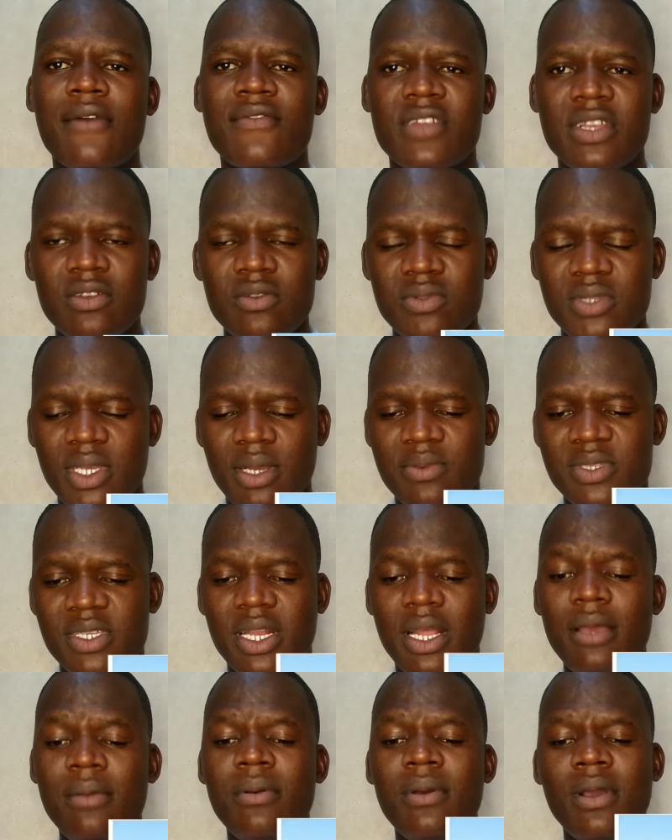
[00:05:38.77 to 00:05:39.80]
After you
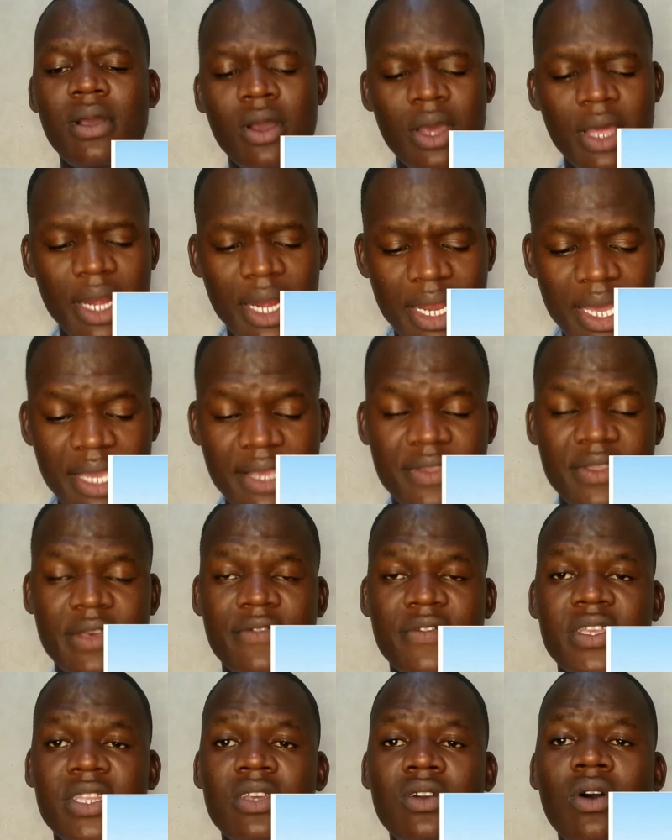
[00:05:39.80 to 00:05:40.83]
subscribe, like
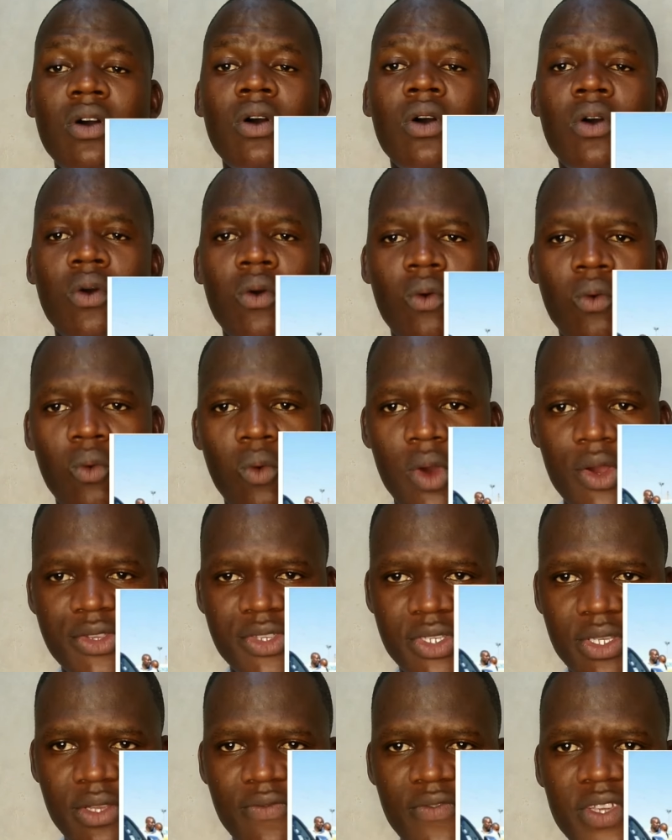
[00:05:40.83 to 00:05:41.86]
the video,
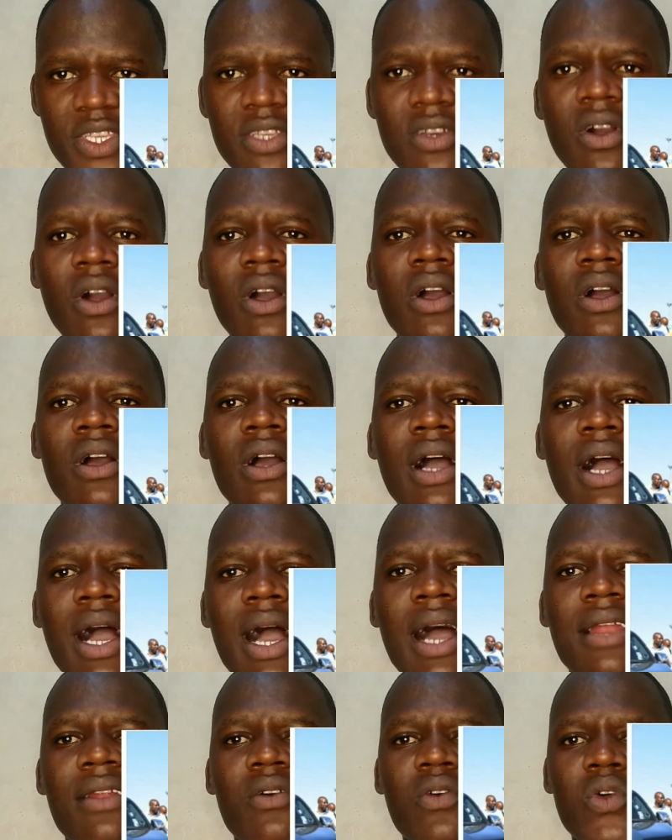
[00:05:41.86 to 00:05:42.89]
watch the video,
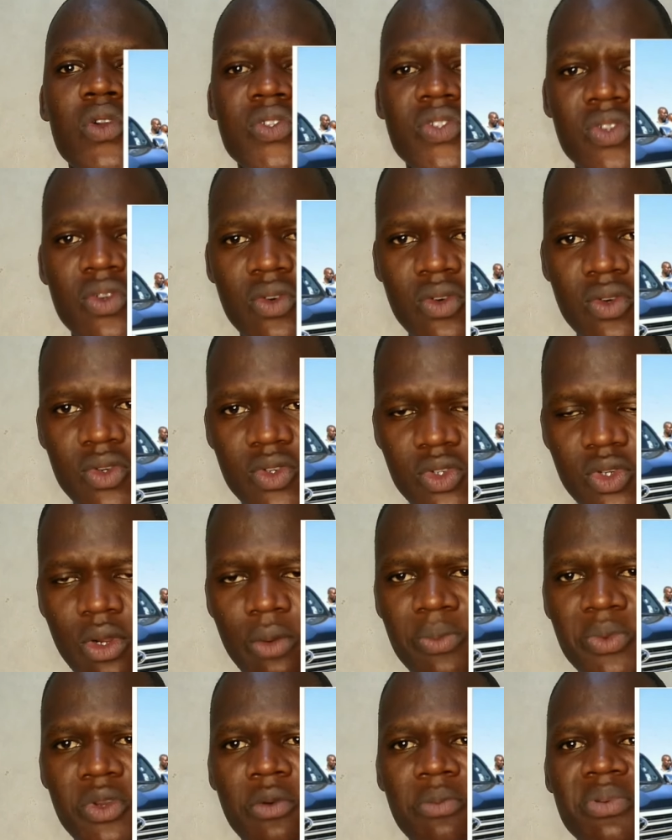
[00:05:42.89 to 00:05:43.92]
and also
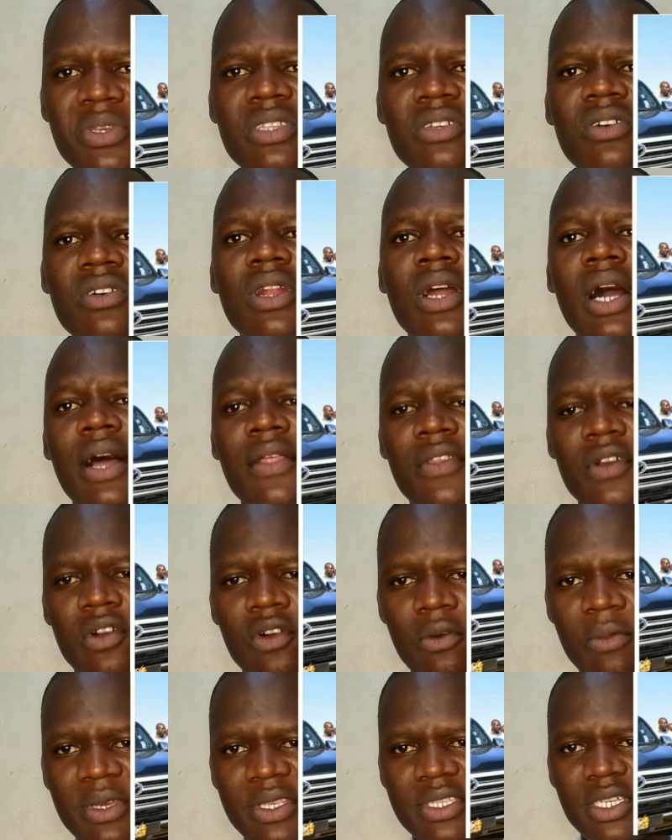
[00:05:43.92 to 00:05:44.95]
drop your opinion at the
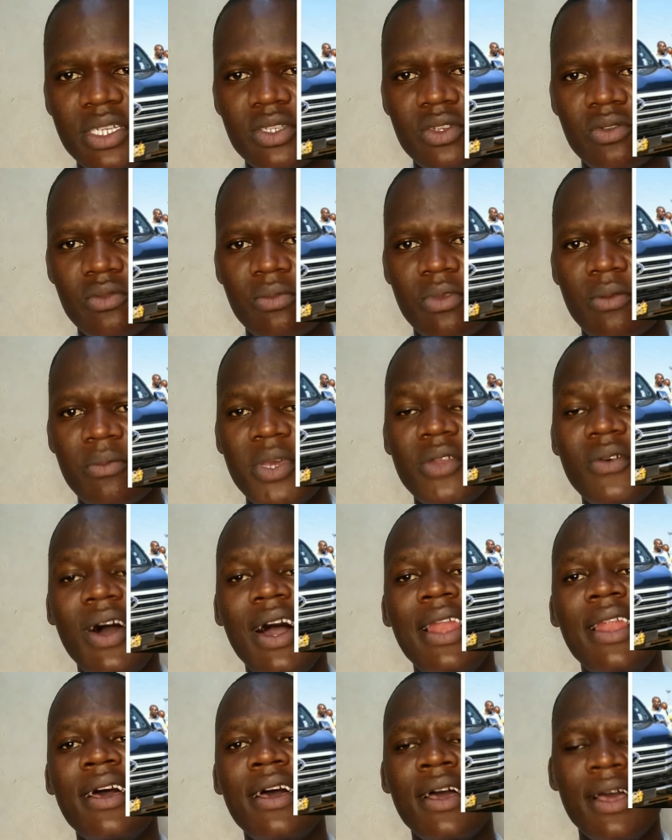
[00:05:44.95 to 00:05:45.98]
comment section below.
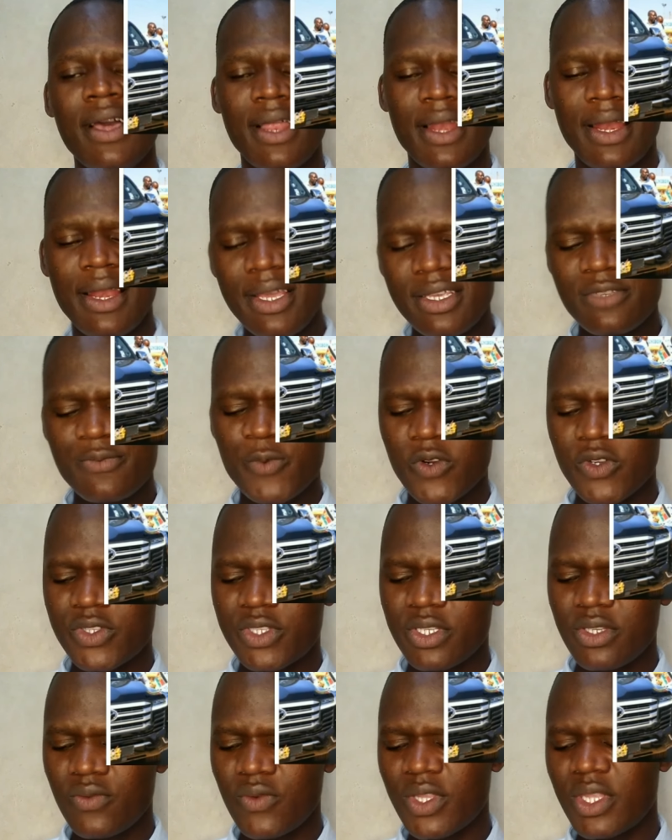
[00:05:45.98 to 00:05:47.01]
Meanwhile, let's
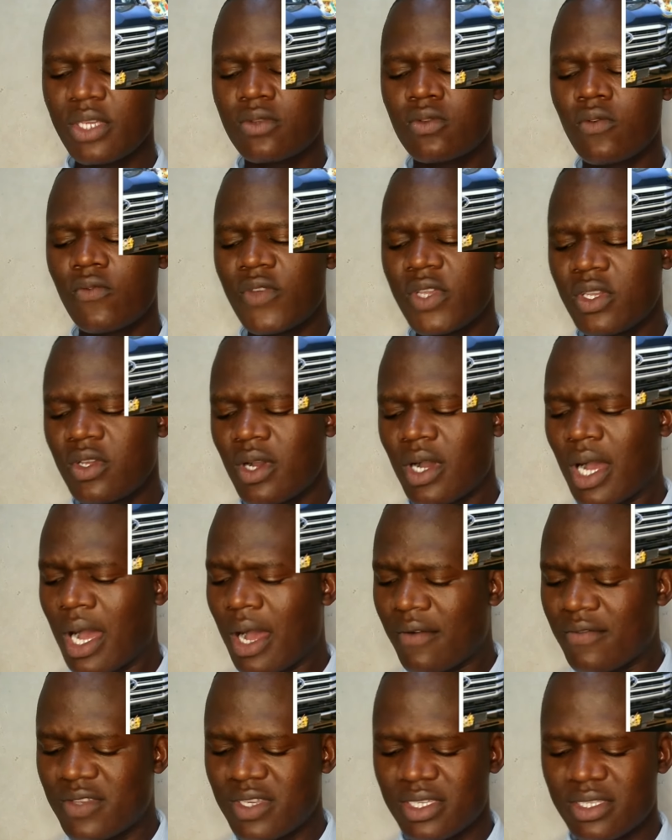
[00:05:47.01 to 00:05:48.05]
proceed with the two videos
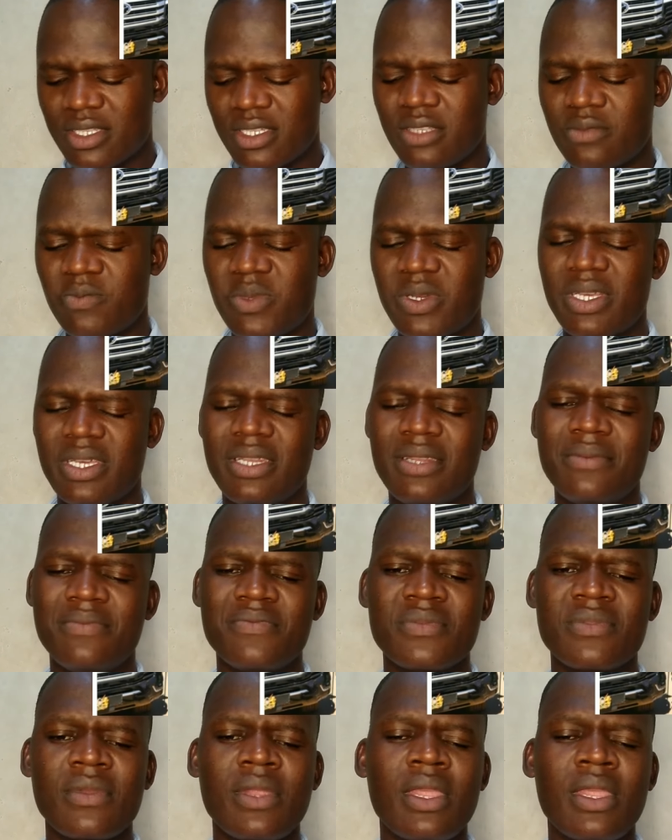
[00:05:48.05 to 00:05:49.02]
I've just displayed.